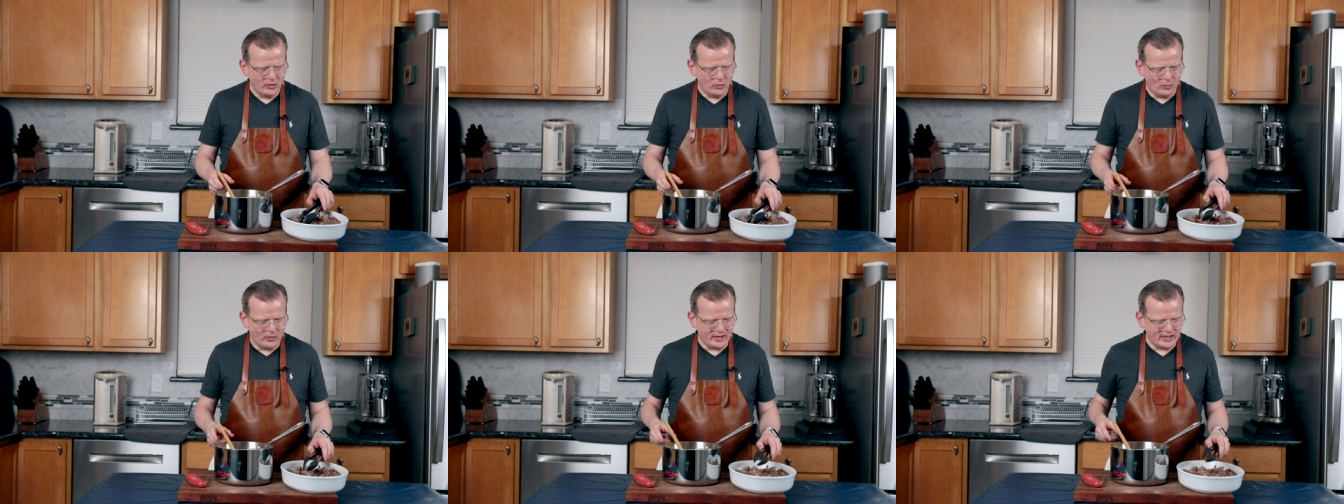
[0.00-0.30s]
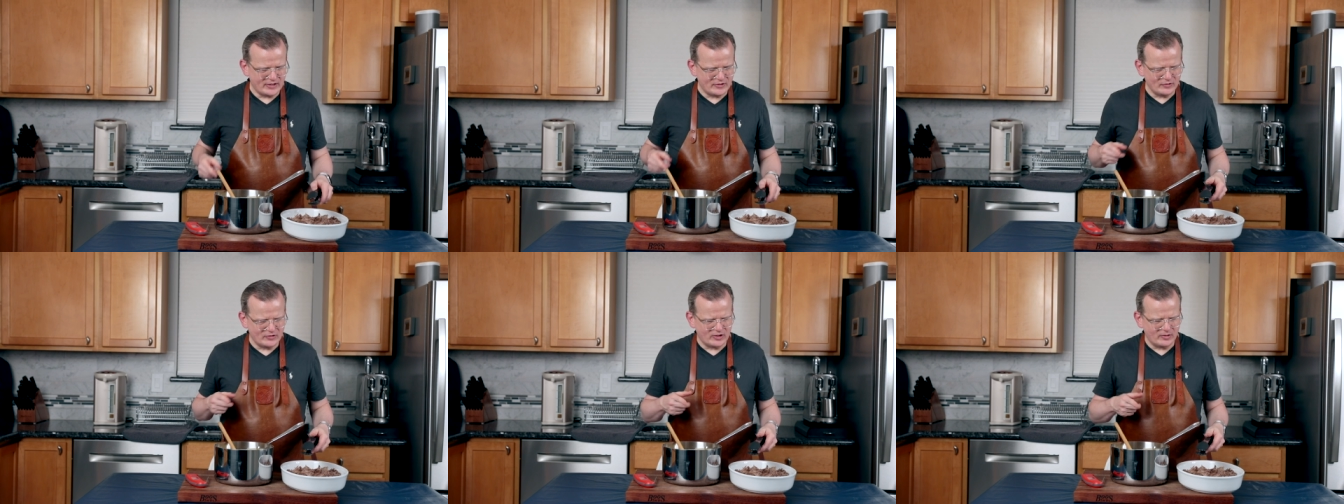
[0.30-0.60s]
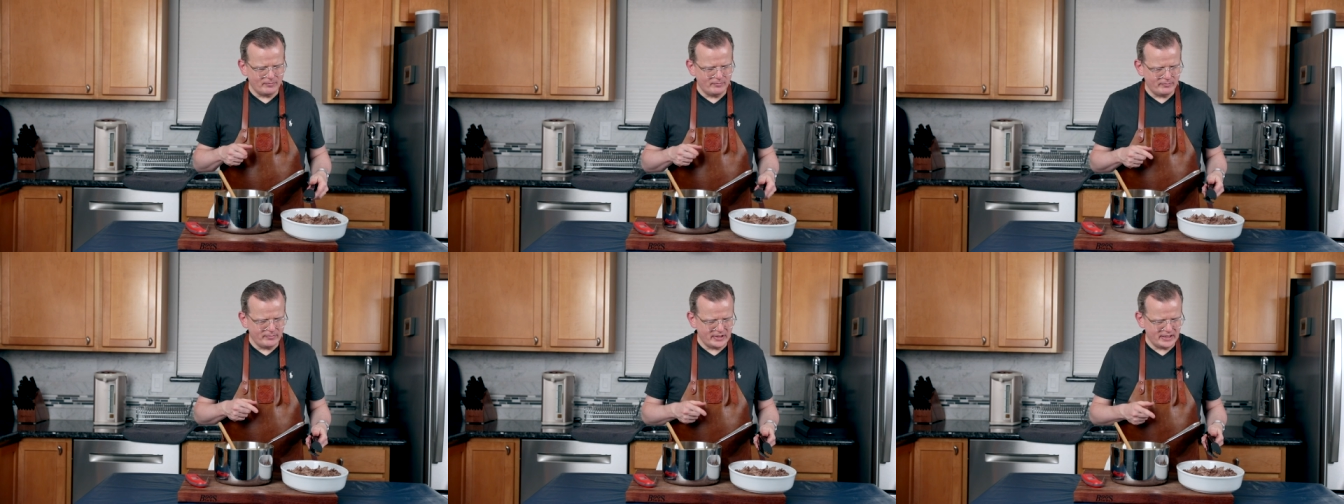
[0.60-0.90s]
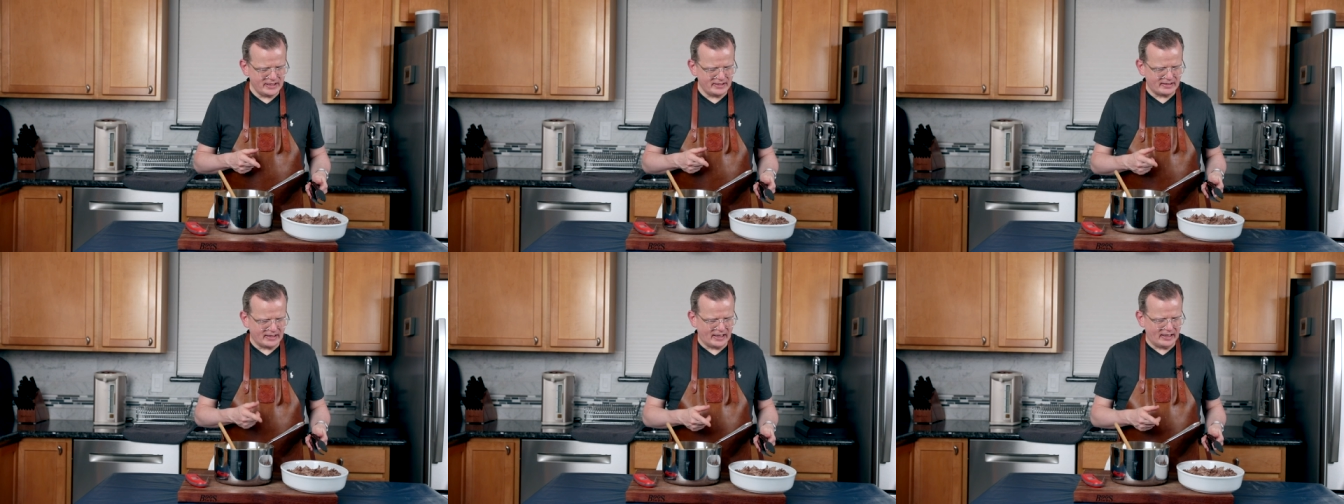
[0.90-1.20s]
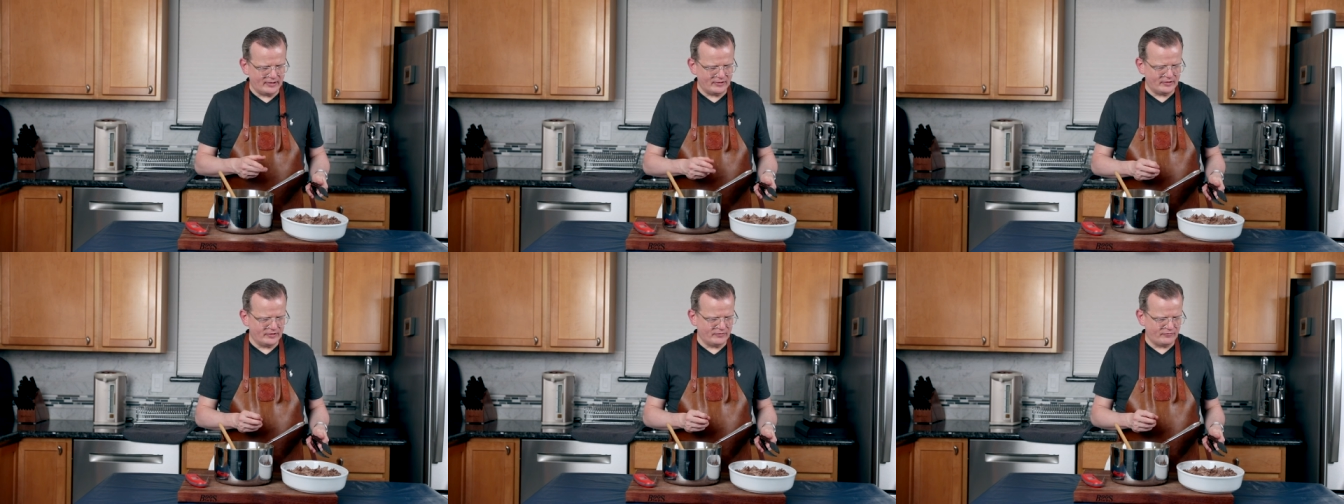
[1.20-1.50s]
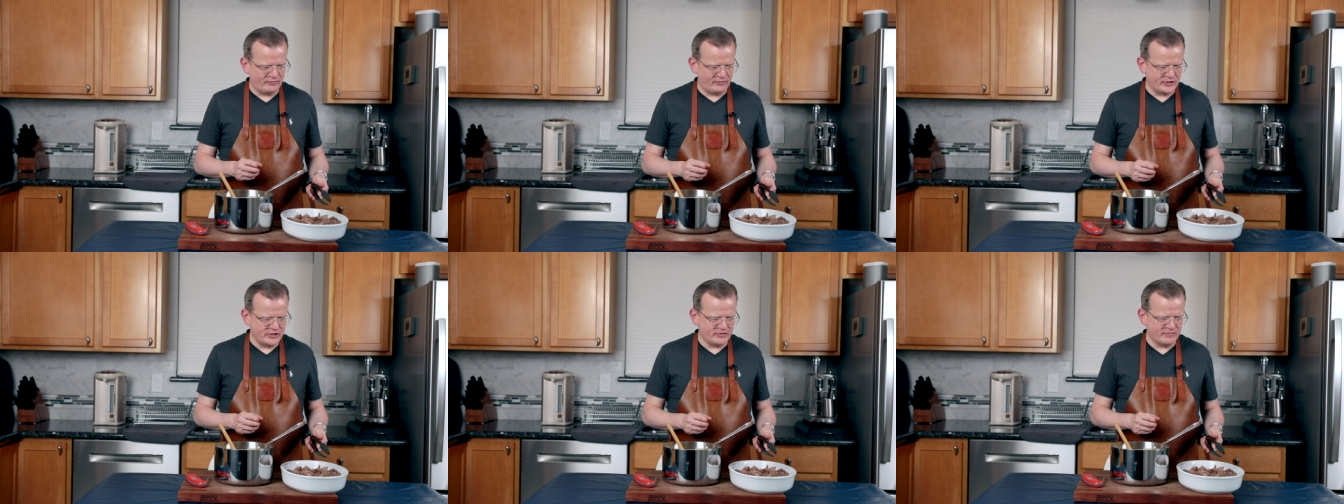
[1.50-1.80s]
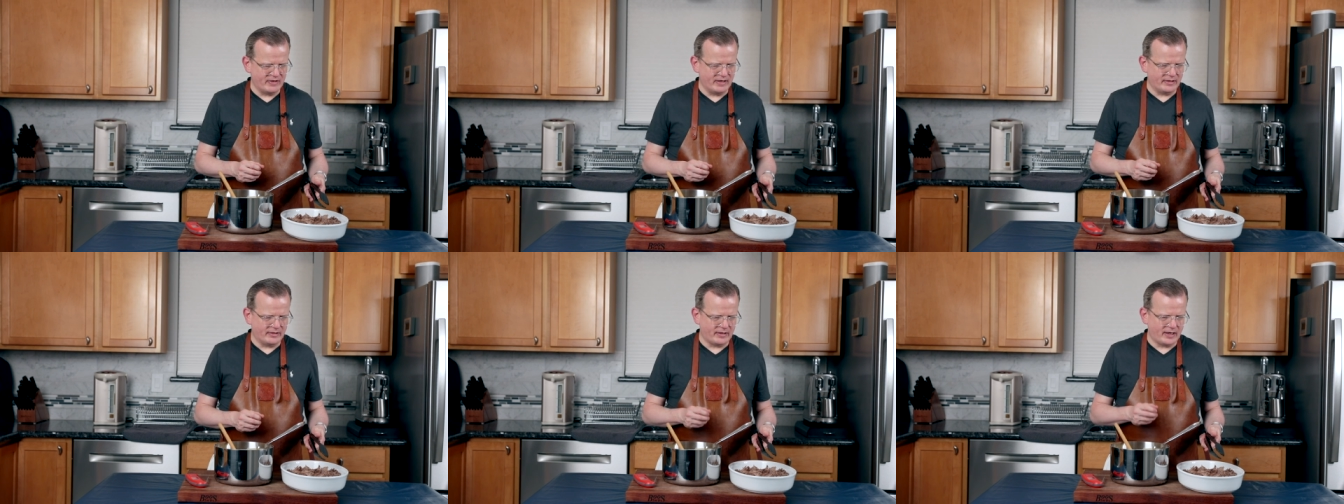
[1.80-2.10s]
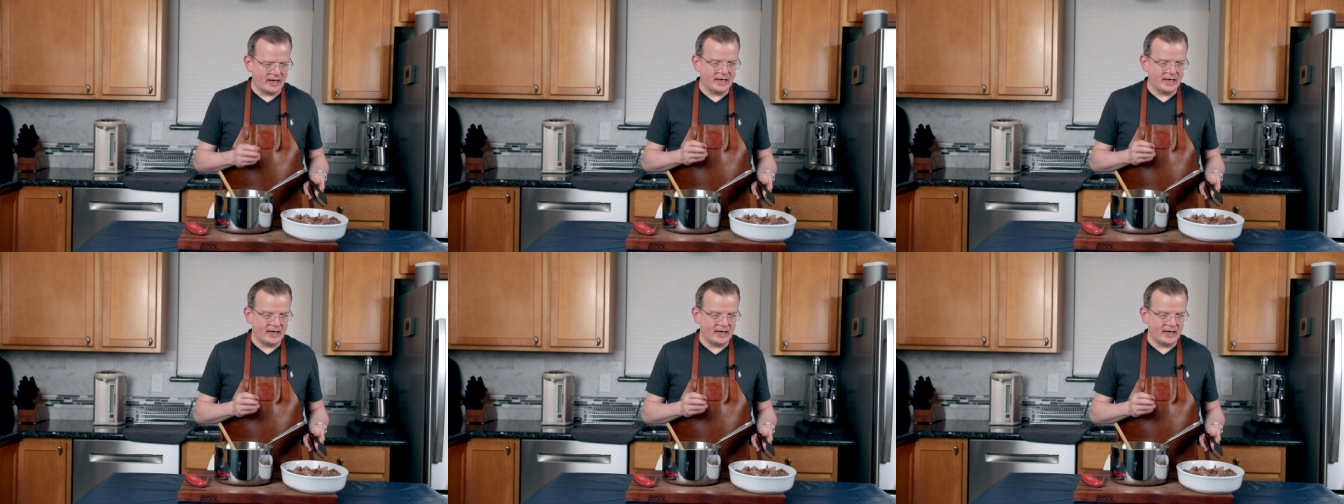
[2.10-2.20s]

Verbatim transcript: When I took the meat out of the refrigerator,